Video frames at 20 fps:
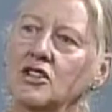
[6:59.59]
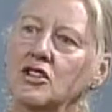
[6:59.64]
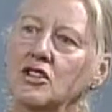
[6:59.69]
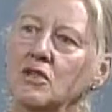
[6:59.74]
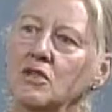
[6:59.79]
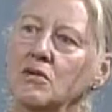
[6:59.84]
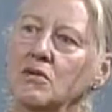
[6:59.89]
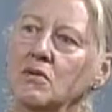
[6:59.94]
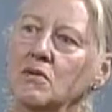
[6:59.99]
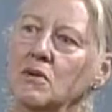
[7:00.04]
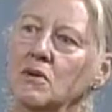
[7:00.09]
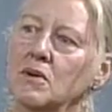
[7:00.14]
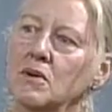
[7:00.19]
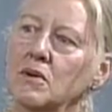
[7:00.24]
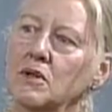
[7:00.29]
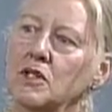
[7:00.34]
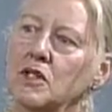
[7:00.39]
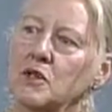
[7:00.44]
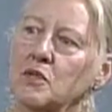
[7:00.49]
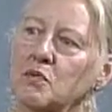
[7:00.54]
to
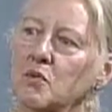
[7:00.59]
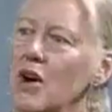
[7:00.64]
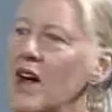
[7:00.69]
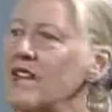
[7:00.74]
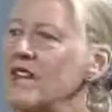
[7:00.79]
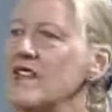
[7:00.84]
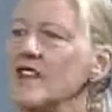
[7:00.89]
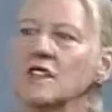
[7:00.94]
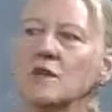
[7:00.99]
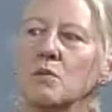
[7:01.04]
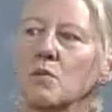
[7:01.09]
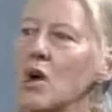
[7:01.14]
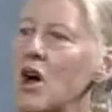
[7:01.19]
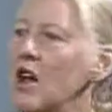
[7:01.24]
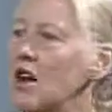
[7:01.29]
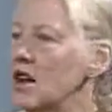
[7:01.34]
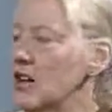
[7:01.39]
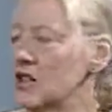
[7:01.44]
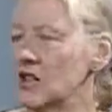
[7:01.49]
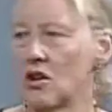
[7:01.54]
spread this
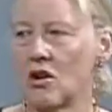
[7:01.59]
product